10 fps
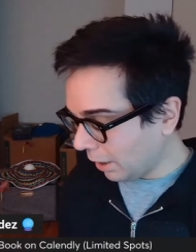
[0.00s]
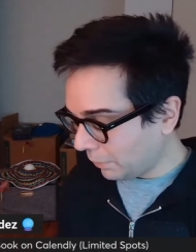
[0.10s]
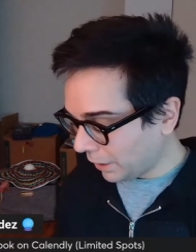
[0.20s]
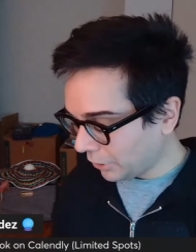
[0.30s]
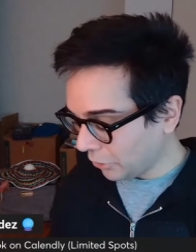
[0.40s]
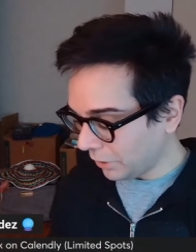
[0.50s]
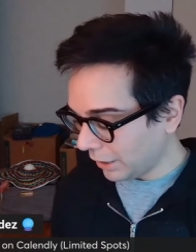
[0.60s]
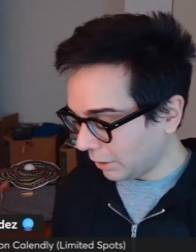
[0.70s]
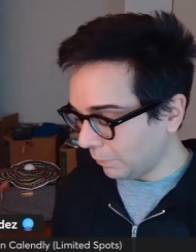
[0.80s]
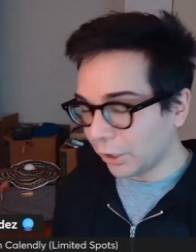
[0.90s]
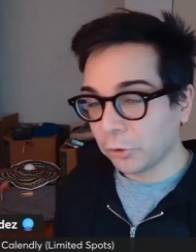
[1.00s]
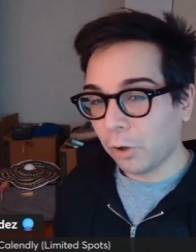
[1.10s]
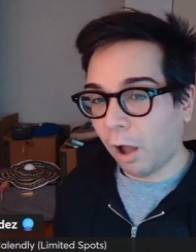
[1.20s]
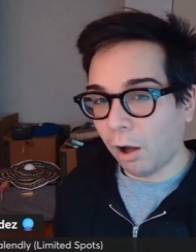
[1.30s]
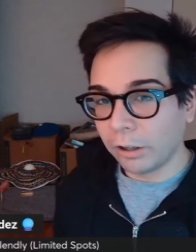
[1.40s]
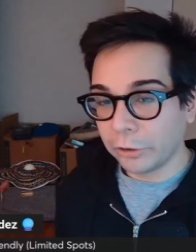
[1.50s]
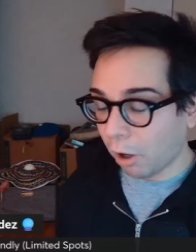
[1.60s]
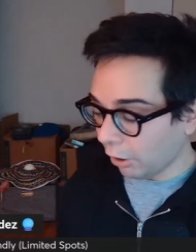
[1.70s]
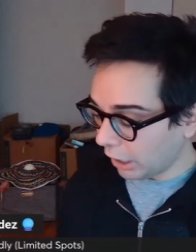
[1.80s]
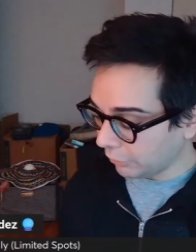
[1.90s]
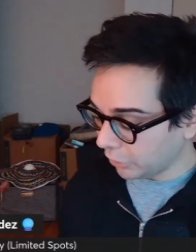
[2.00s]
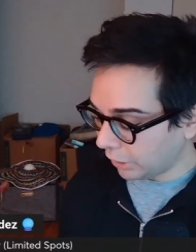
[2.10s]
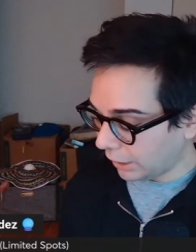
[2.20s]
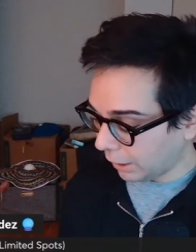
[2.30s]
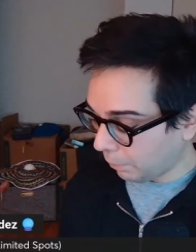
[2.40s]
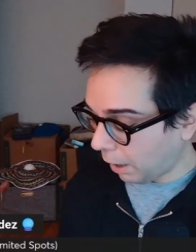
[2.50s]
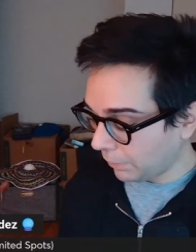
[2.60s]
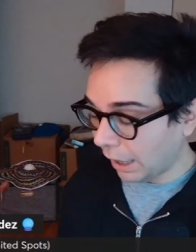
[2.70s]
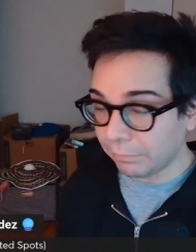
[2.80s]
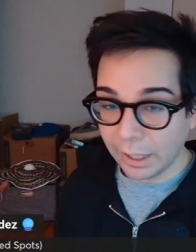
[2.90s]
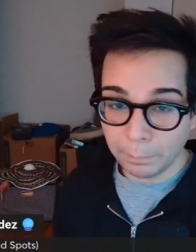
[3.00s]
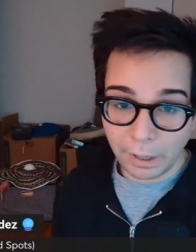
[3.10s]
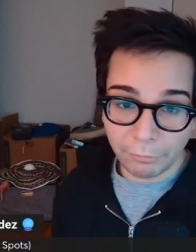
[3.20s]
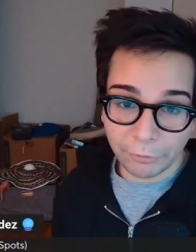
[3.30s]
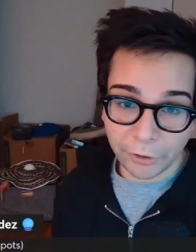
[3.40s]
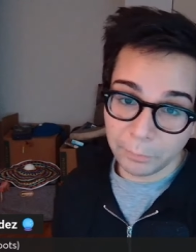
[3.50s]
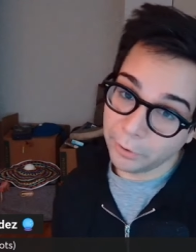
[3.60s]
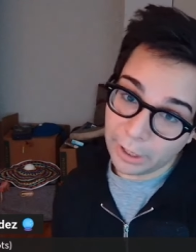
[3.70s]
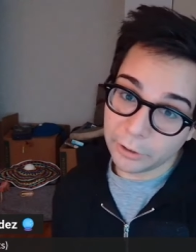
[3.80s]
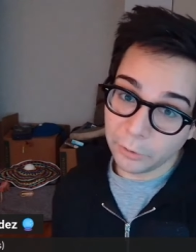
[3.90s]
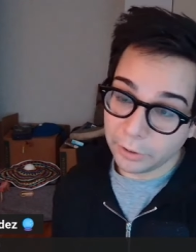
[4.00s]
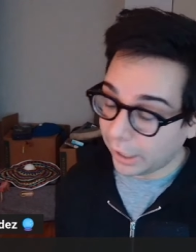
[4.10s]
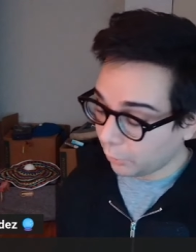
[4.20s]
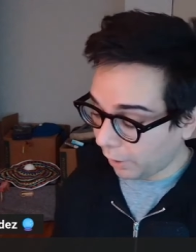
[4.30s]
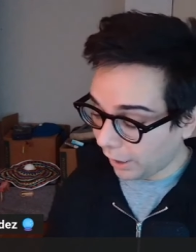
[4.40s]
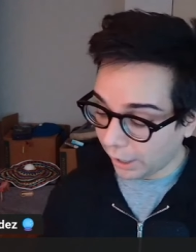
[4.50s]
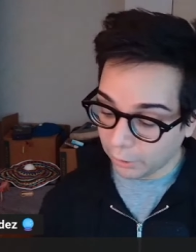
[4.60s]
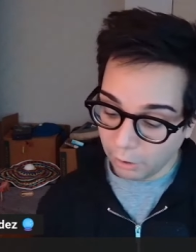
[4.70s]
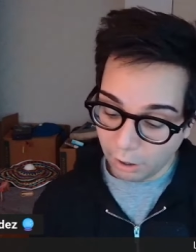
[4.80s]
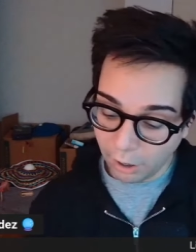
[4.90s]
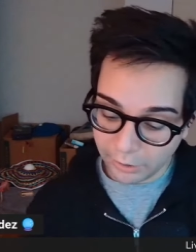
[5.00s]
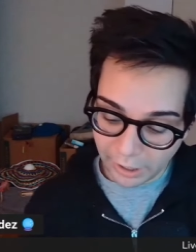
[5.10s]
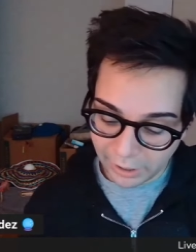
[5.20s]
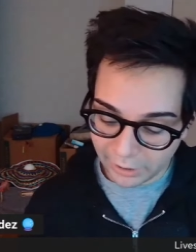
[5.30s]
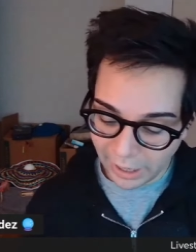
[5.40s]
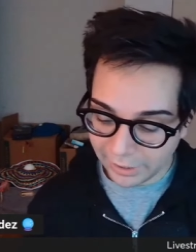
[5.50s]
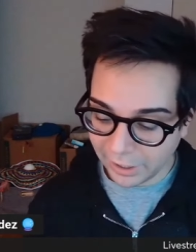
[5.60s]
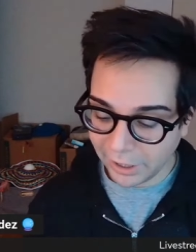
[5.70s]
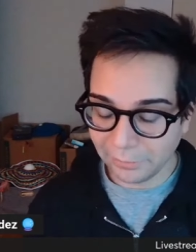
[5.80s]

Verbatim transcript: because you need to be strong, strong enough to know that they probably have deep love for you, but you have to do this anyway. I know how hard that is. I did it.